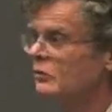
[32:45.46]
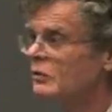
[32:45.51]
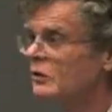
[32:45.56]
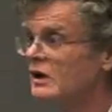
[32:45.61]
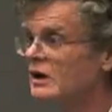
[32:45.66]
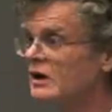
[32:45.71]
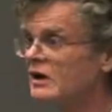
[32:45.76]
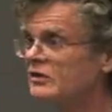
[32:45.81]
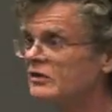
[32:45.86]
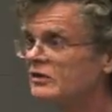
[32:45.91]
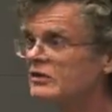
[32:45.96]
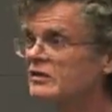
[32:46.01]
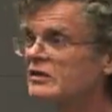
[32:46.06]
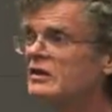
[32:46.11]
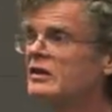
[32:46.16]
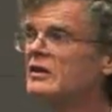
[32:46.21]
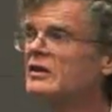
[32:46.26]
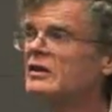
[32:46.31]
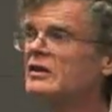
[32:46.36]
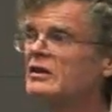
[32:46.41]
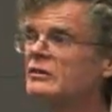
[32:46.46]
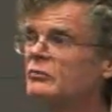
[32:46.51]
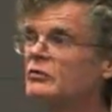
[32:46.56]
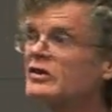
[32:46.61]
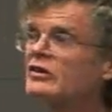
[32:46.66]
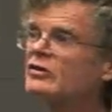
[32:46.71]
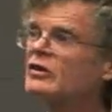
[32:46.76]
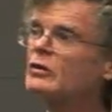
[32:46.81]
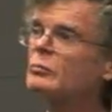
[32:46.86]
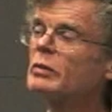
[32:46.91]
where
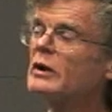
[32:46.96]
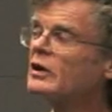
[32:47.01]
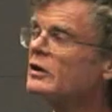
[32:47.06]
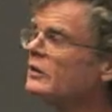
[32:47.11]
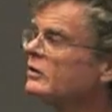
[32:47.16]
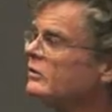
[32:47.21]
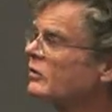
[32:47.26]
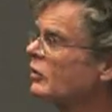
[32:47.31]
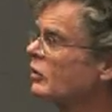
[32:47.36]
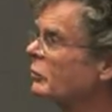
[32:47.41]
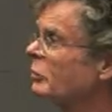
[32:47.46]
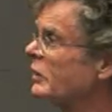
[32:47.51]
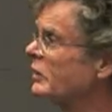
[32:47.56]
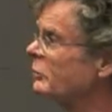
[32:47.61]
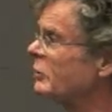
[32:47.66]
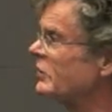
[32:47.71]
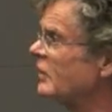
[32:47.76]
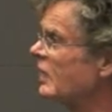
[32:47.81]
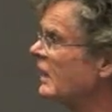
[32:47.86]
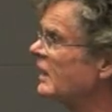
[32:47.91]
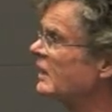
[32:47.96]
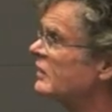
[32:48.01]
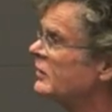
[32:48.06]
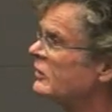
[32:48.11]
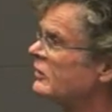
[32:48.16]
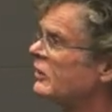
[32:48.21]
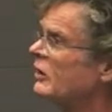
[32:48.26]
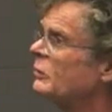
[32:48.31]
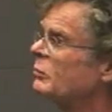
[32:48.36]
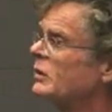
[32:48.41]
victory belongs to the big
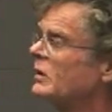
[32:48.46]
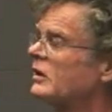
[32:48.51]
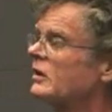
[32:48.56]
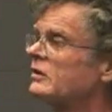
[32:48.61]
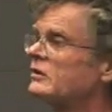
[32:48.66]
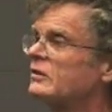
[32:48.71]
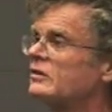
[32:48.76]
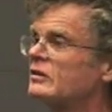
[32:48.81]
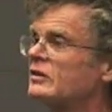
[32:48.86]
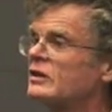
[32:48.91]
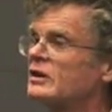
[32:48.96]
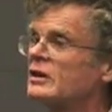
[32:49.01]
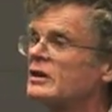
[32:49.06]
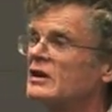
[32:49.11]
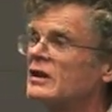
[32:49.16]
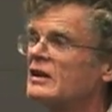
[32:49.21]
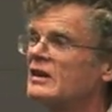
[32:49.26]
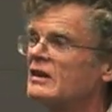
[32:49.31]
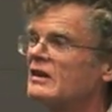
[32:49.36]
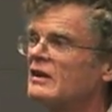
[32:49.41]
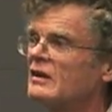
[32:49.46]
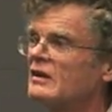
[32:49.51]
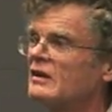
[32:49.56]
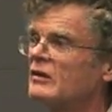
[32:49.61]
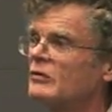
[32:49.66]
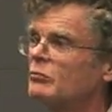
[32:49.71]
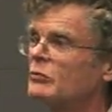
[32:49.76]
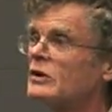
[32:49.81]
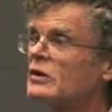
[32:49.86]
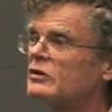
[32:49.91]
battalions, not because there's any
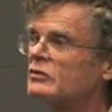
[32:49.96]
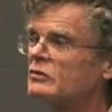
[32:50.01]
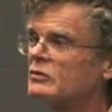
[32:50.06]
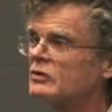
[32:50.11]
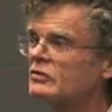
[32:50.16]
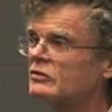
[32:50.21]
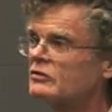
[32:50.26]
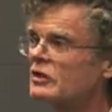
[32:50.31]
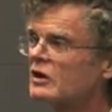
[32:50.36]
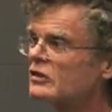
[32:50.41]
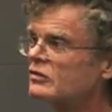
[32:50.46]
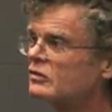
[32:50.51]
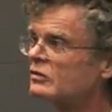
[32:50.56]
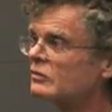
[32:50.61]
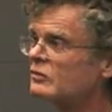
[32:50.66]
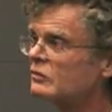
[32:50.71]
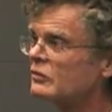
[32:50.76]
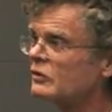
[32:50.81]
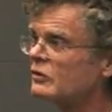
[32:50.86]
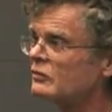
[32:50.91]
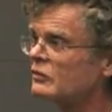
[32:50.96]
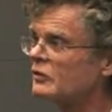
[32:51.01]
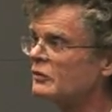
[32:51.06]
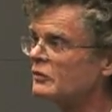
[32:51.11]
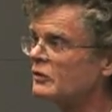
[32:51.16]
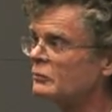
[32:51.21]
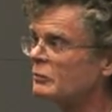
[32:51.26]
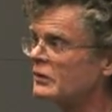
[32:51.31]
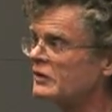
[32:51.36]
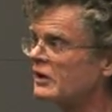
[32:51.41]
military structure involved
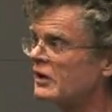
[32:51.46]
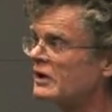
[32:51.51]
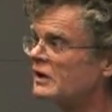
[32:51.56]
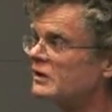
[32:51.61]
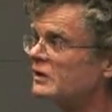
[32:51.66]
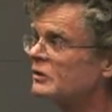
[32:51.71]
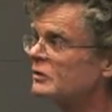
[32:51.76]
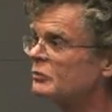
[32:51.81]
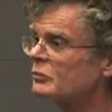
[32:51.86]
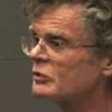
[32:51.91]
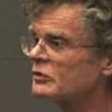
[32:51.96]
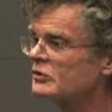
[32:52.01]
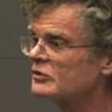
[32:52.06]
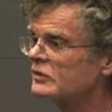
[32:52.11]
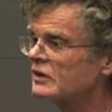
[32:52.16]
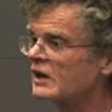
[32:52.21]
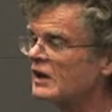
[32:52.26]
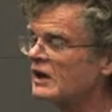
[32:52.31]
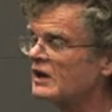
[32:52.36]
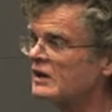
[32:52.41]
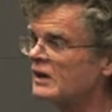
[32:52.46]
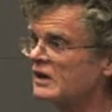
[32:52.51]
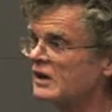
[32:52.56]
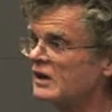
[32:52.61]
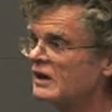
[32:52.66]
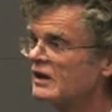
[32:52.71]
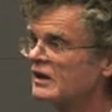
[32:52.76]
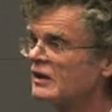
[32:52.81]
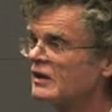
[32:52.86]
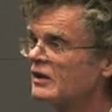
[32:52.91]
in the battalion, we're just counting.
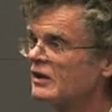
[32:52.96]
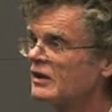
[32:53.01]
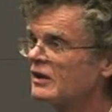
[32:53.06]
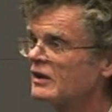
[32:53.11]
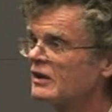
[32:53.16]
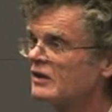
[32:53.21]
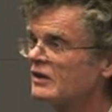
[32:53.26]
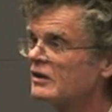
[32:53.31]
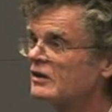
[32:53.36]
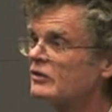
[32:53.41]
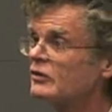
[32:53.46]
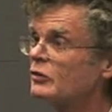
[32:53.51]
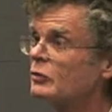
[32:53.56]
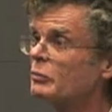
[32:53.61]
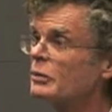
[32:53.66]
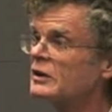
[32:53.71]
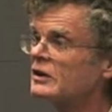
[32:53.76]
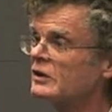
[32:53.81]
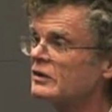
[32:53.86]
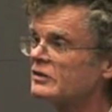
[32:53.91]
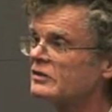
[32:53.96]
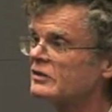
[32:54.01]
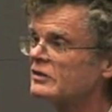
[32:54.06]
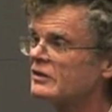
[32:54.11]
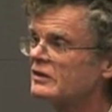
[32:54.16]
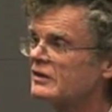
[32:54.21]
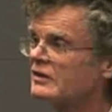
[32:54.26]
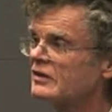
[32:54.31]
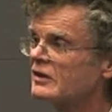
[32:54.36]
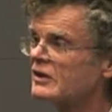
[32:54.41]
It's the bigness,
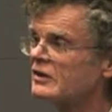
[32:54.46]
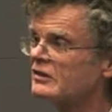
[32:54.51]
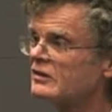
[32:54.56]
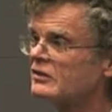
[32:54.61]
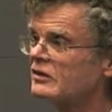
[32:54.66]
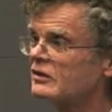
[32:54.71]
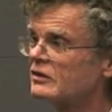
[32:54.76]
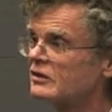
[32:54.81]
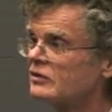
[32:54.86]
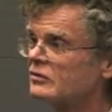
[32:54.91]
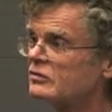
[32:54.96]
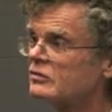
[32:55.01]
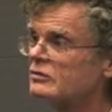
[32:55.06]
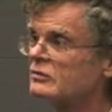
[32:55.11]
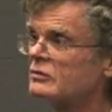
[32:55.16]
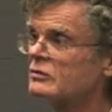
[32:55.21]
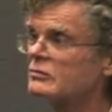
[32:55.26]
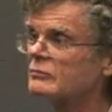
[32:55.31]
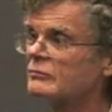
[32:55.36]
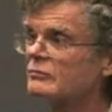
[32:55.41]
that's the issue.